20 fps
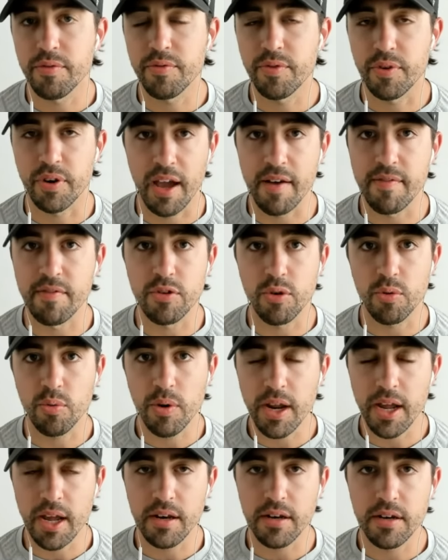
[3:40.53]
for Kevin
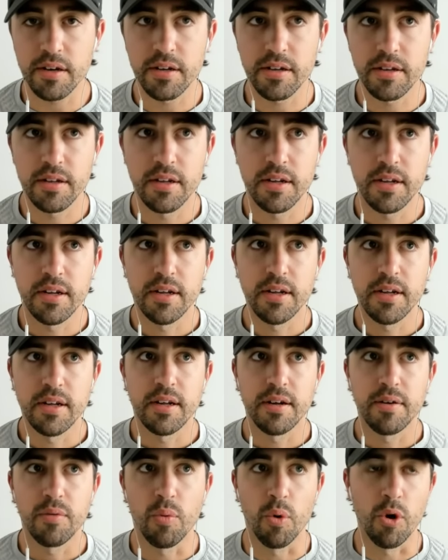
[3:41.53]
Durant,
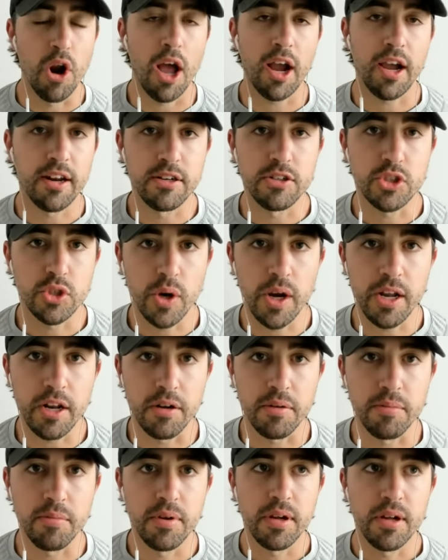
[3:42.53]
we're not going to trade
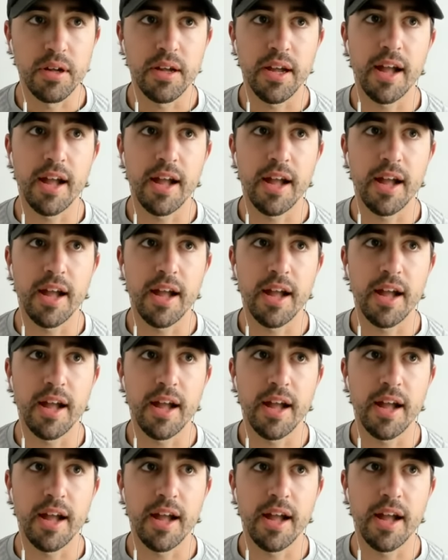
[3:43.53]
him.